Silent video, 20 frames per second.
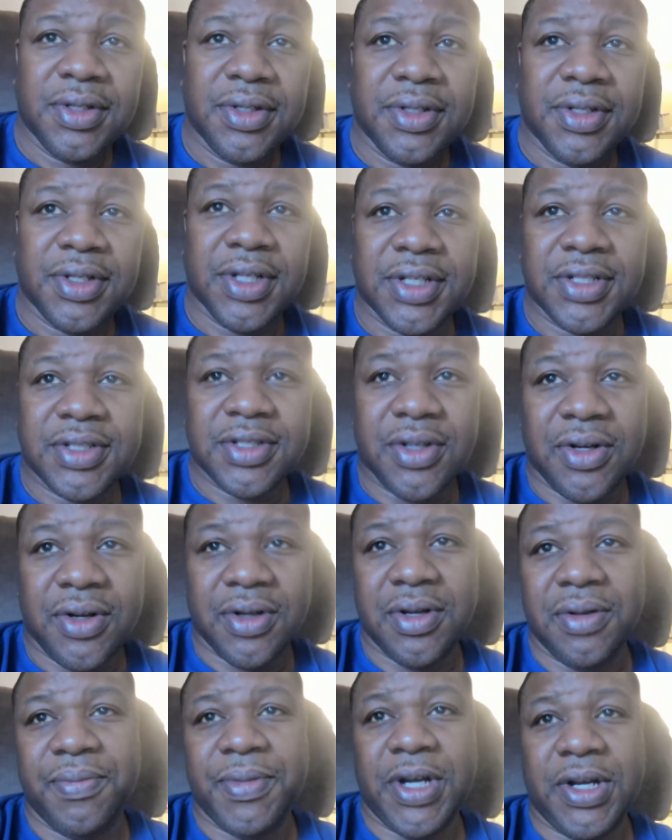Let's
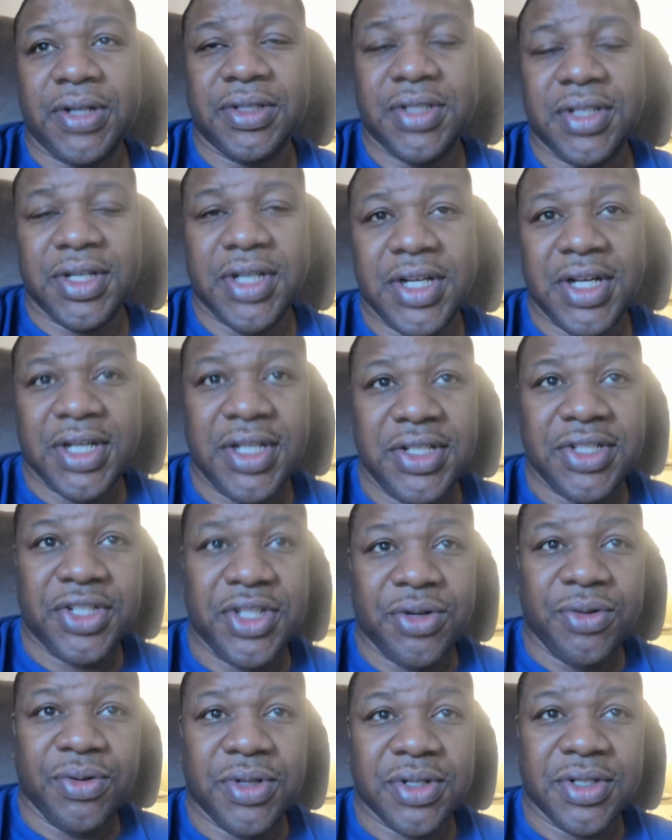talk about the cut
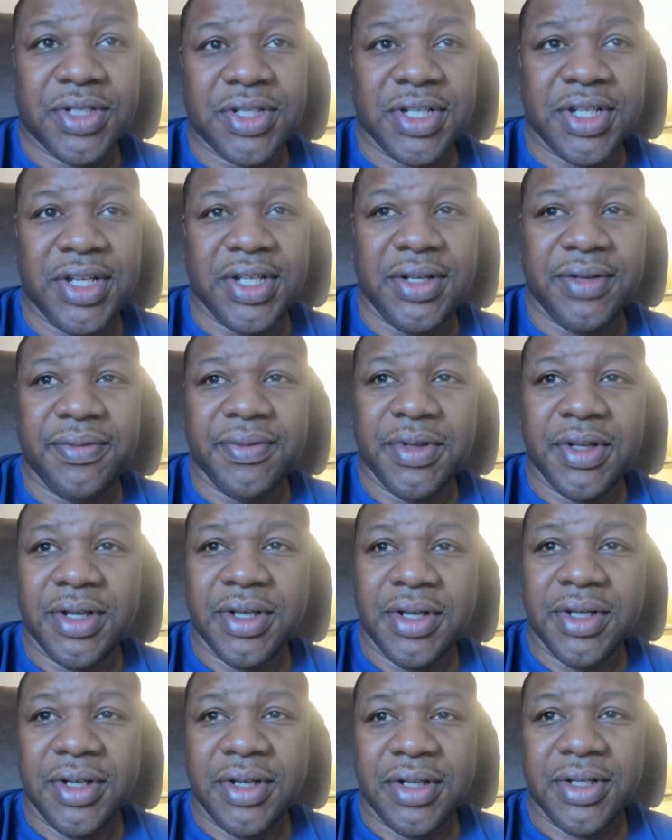Joker scene
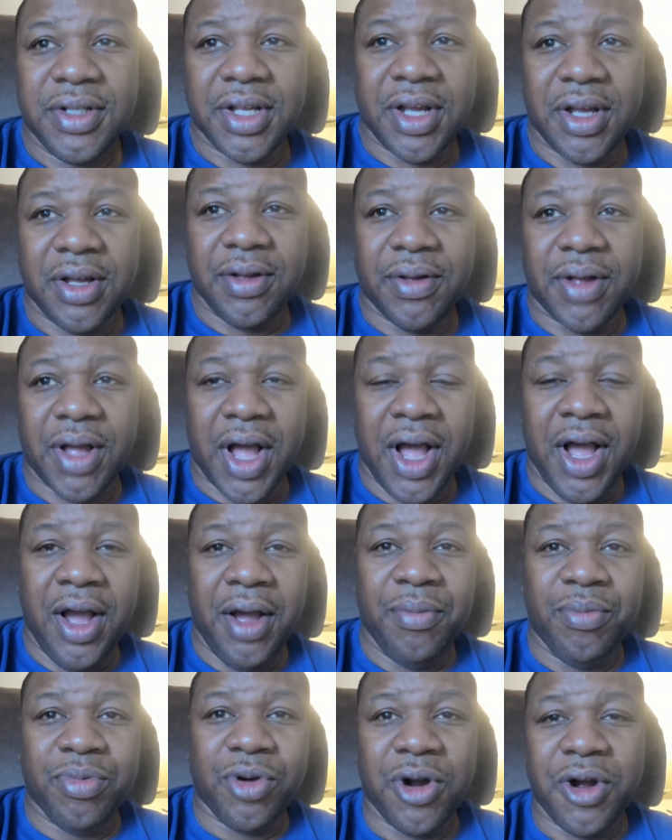that
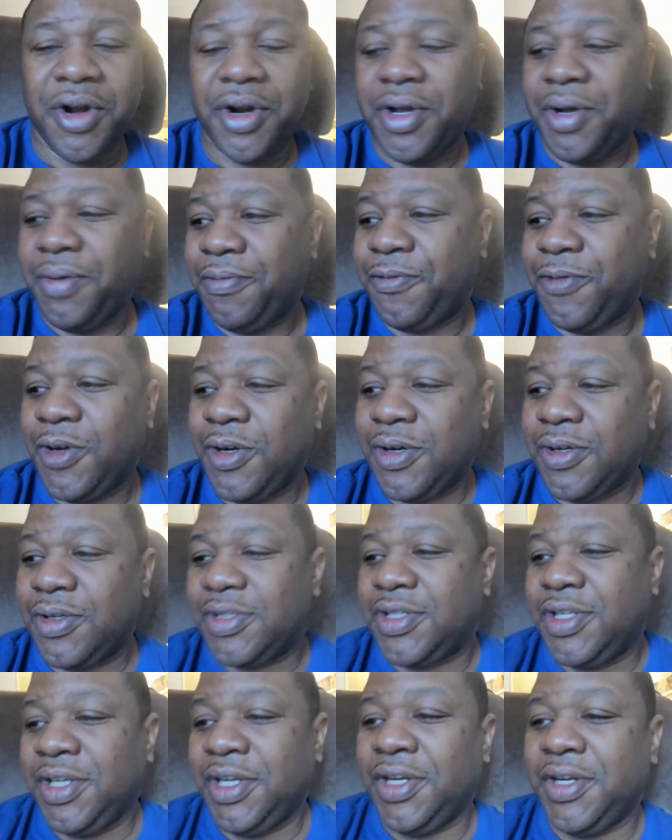I brought up
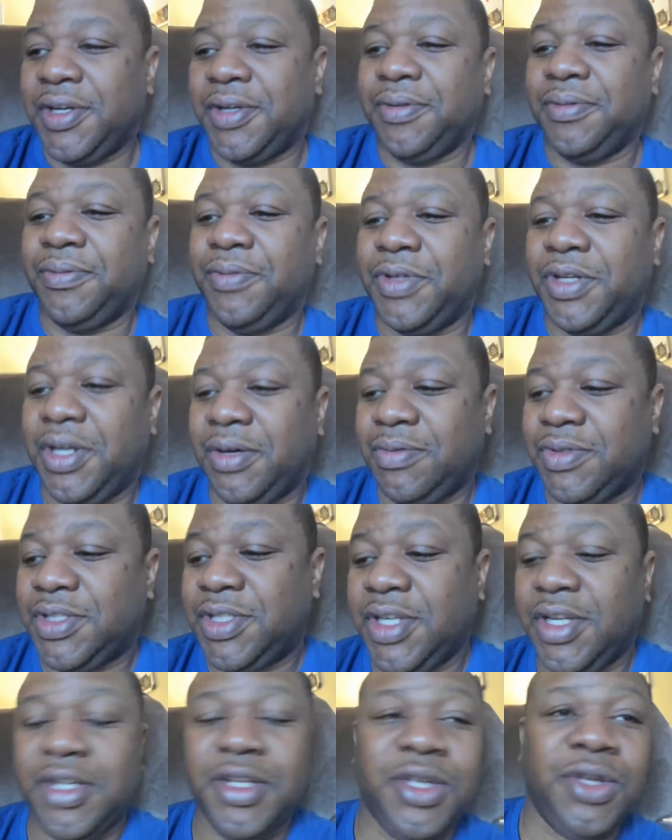first here when I was
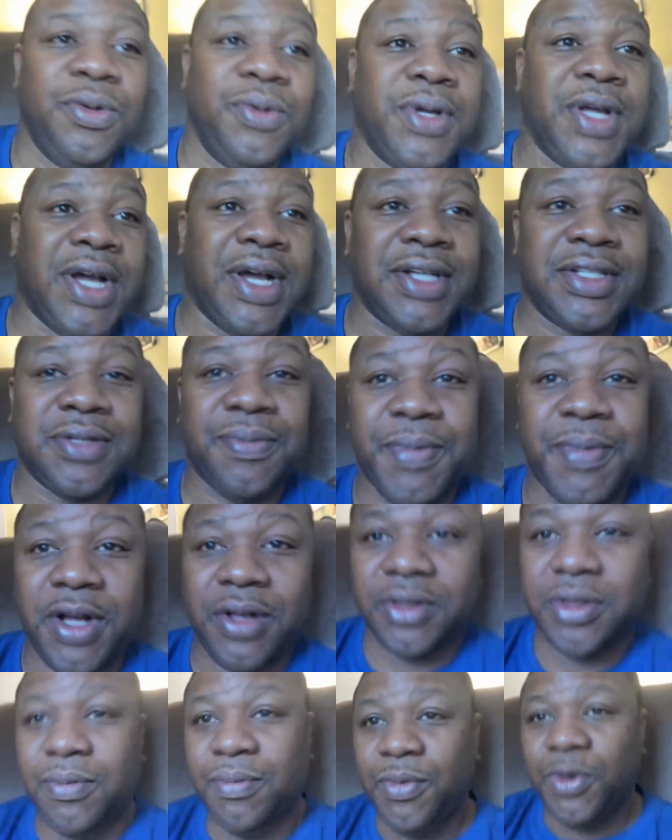telling you guys
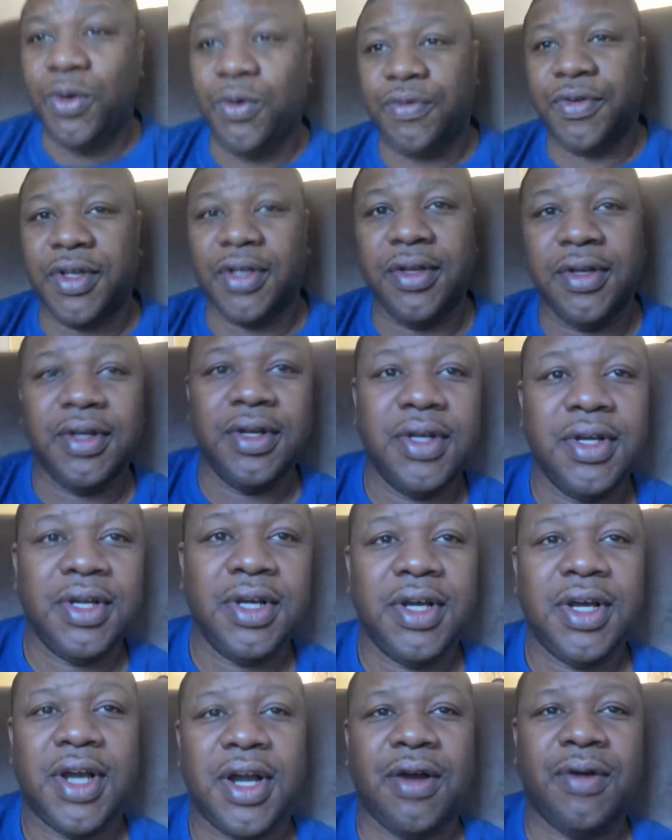about the movie.
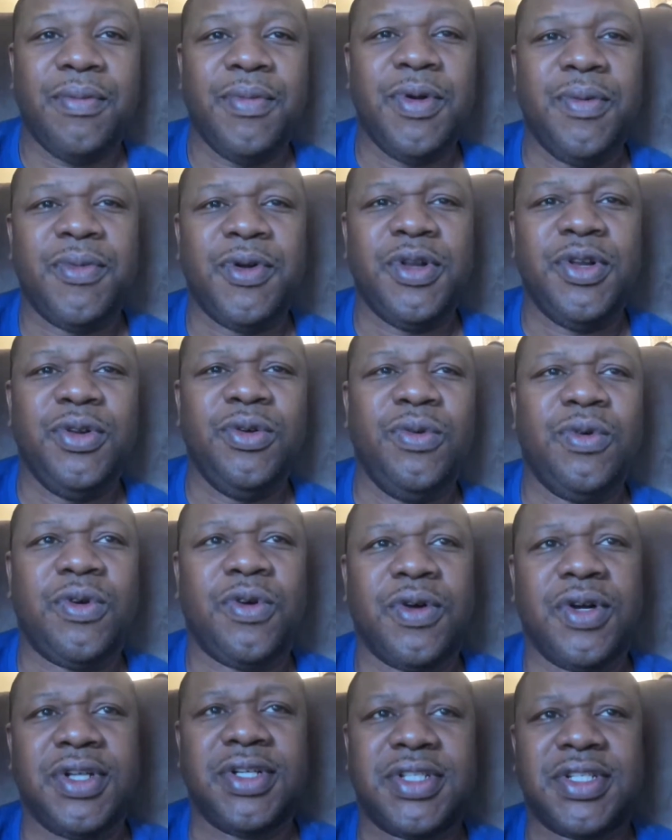I remember New
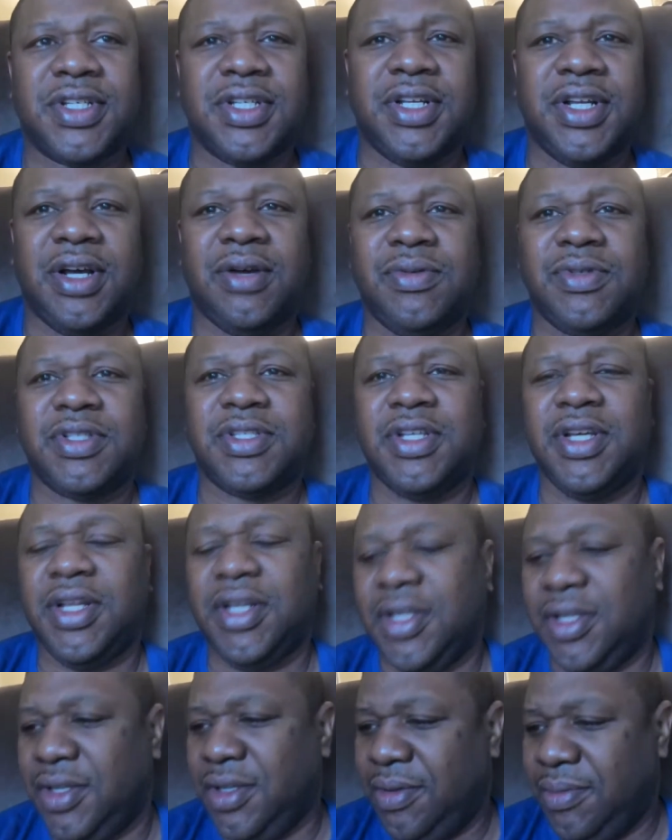Chris, and I was
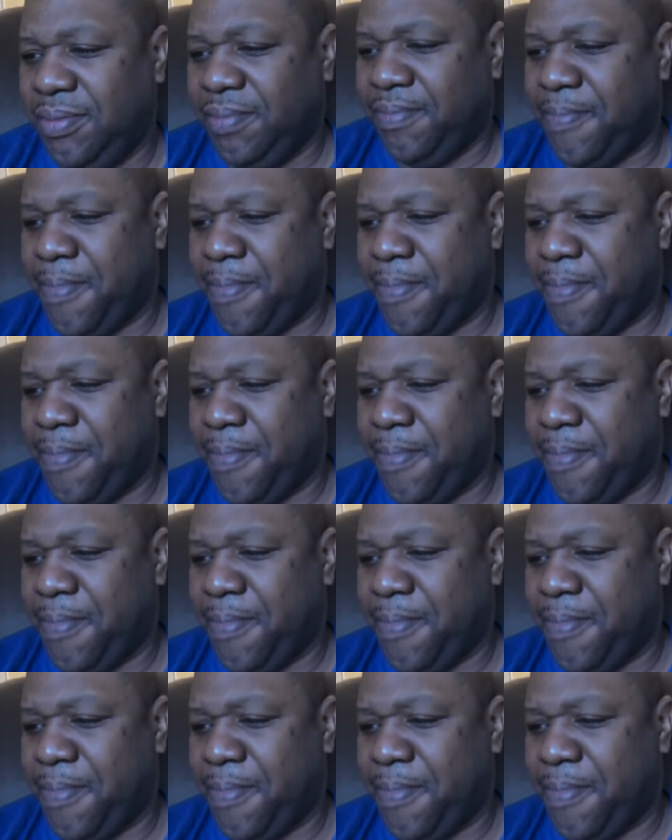telling